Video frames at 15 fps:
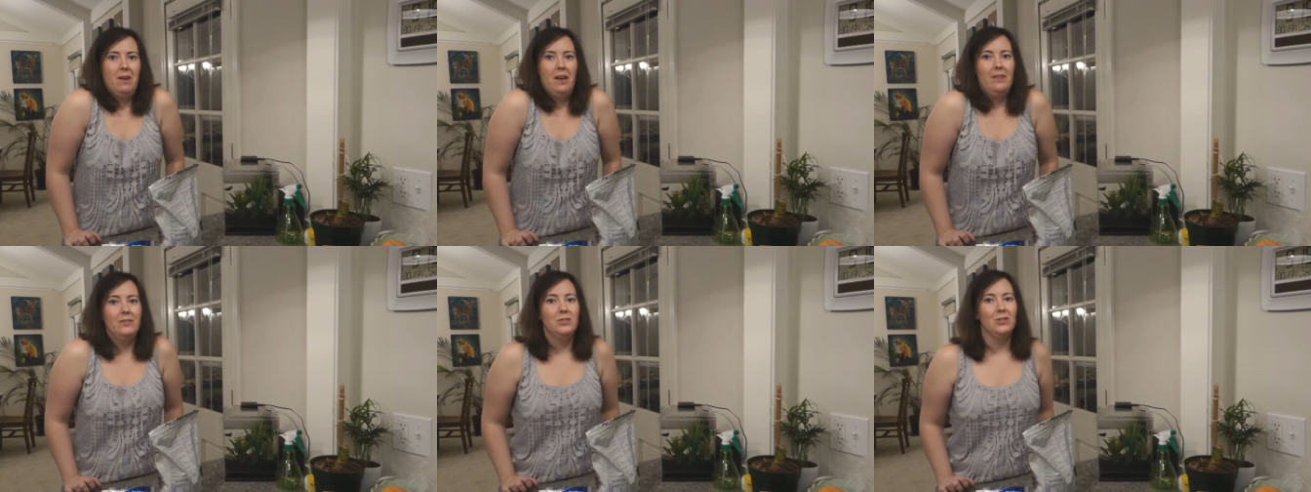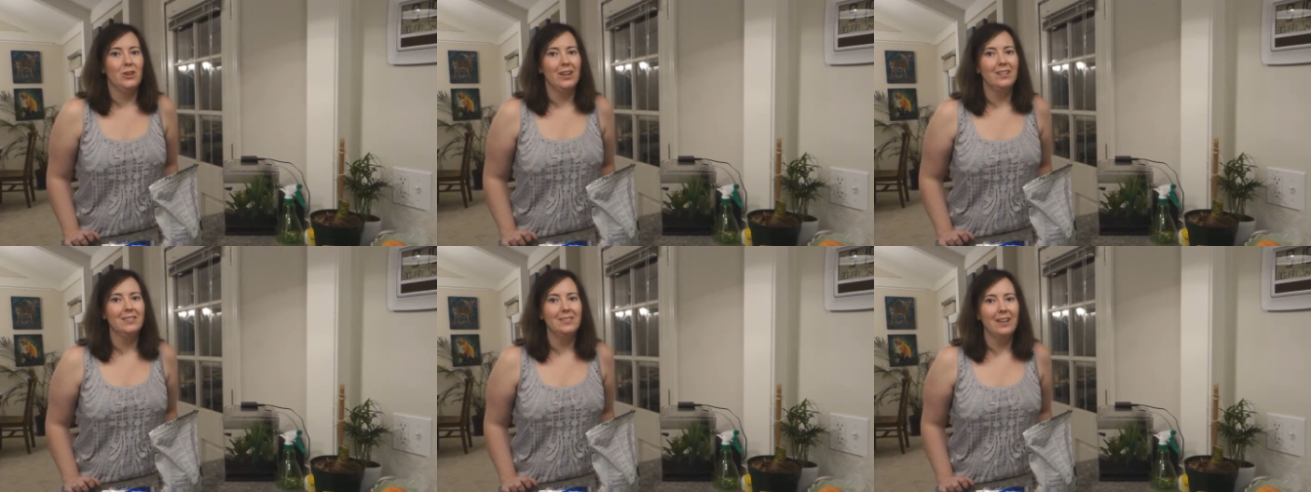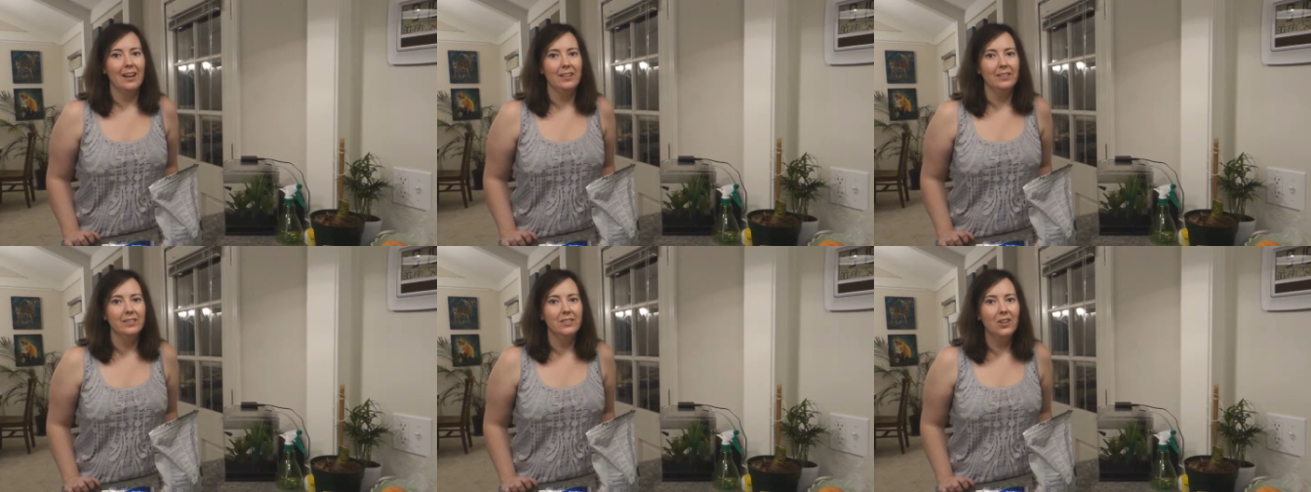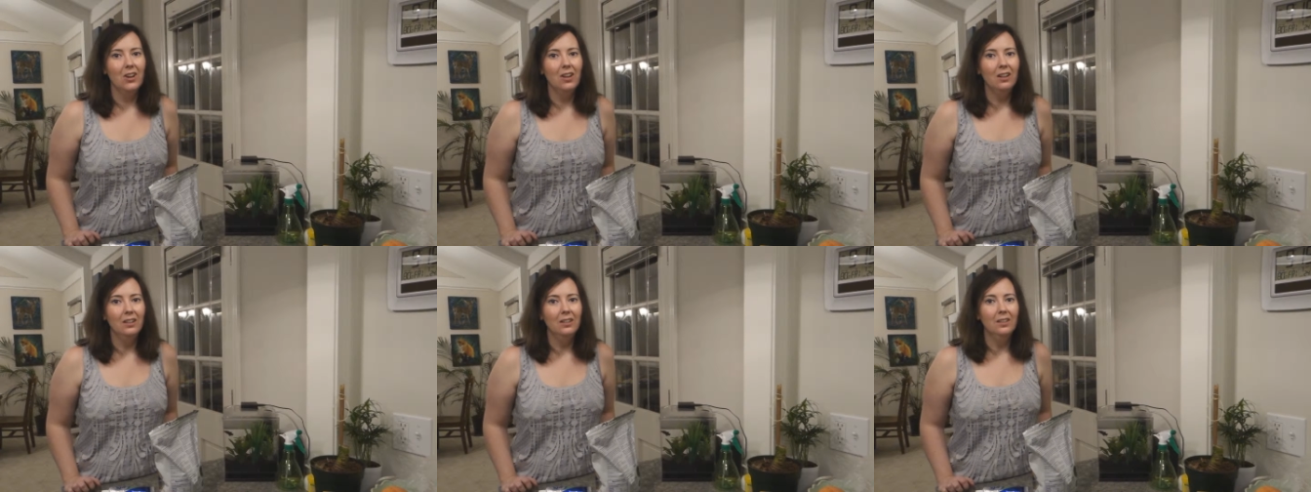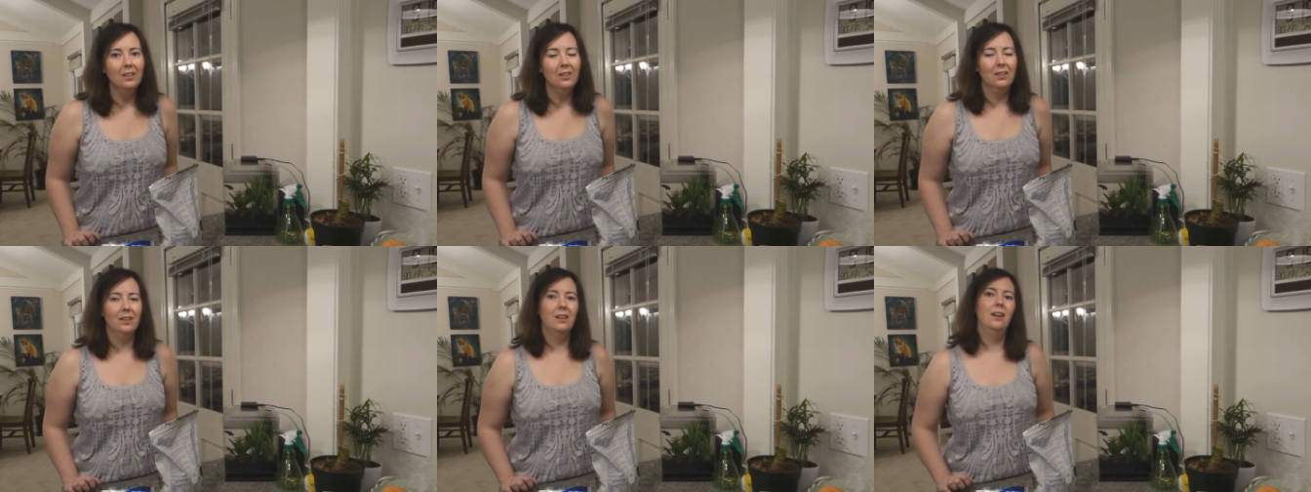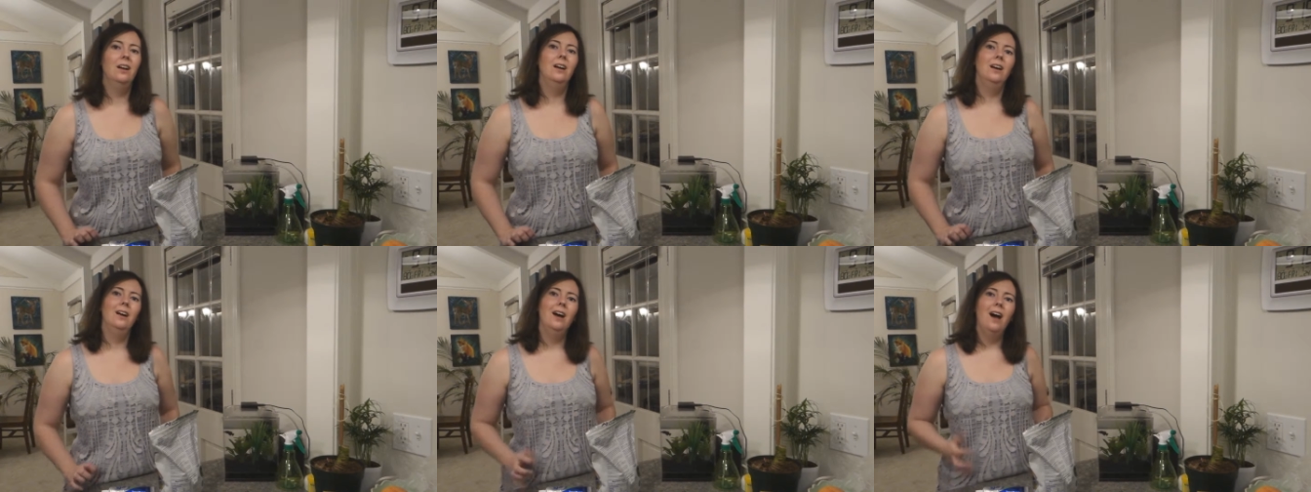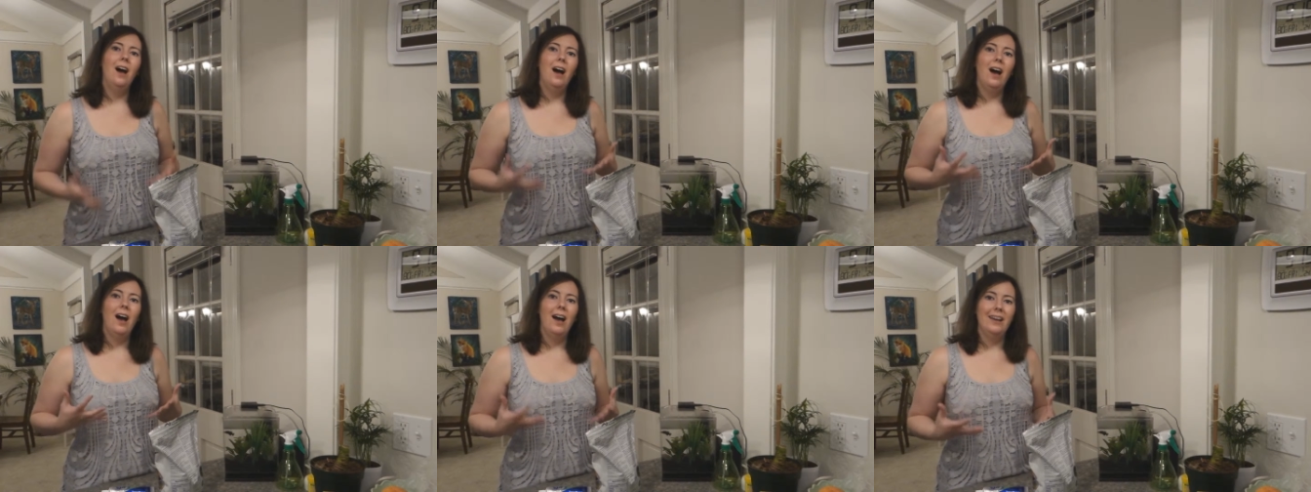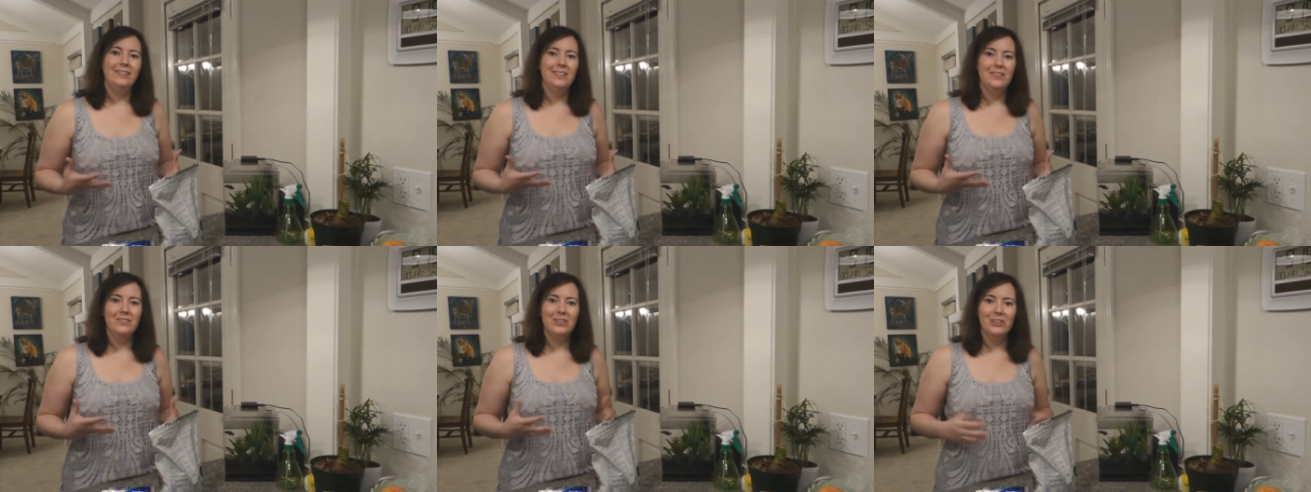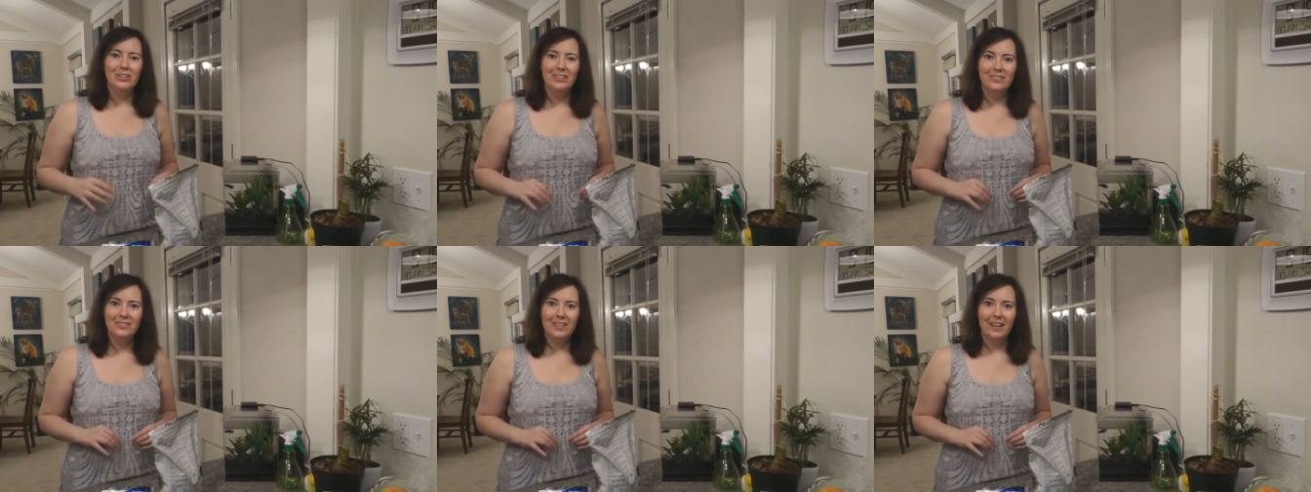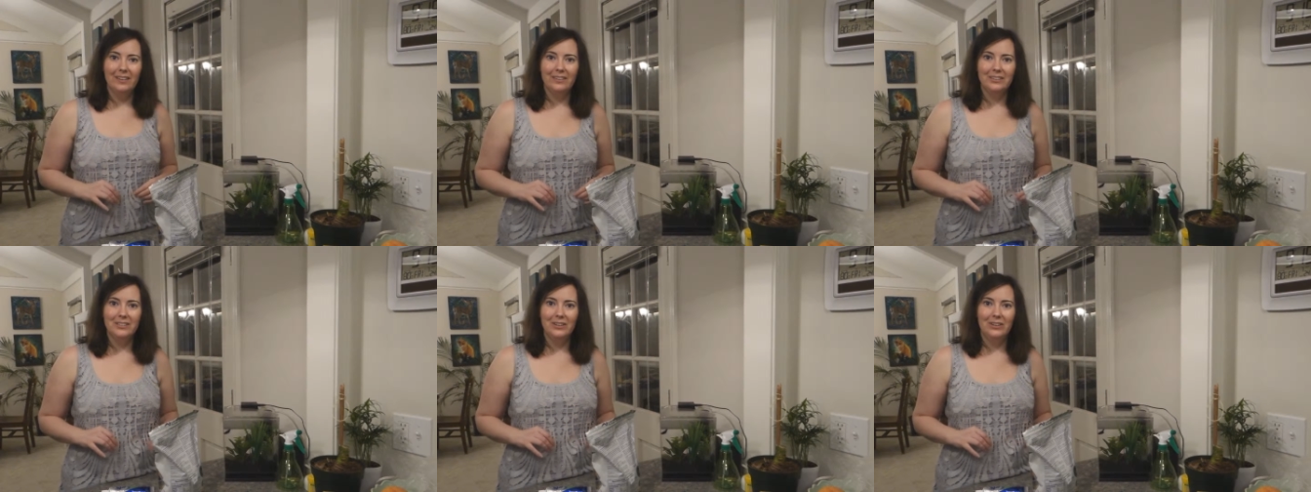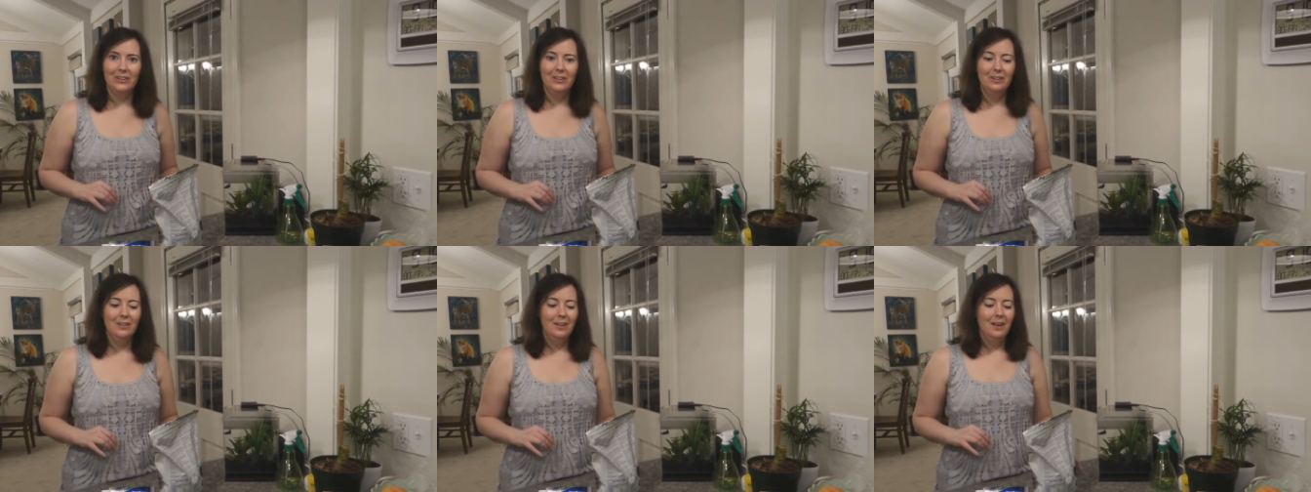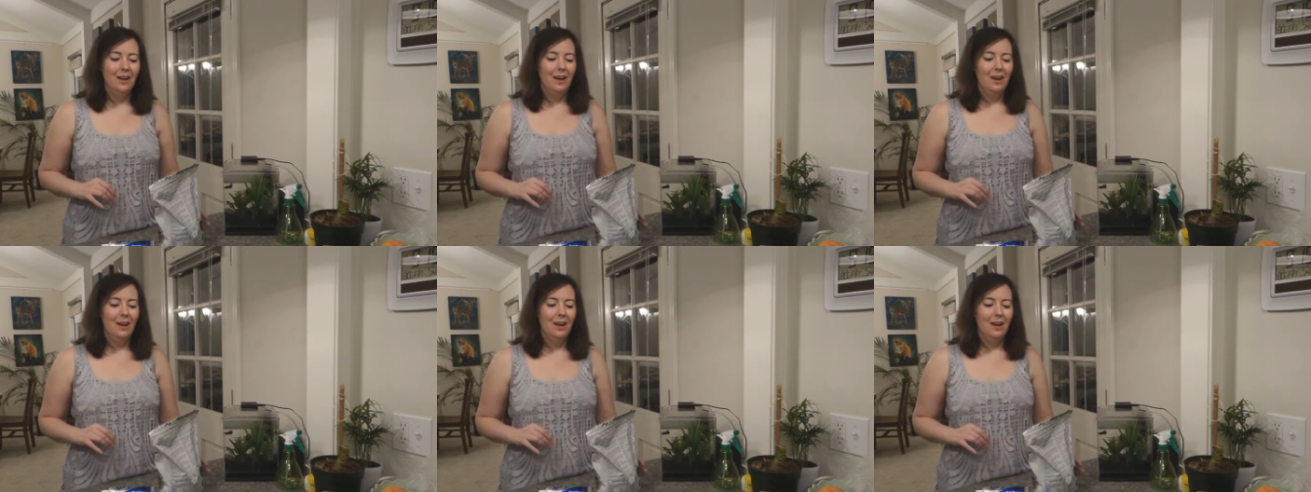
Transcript: "Have you tried xylitol?" I'd never heard of xylitol.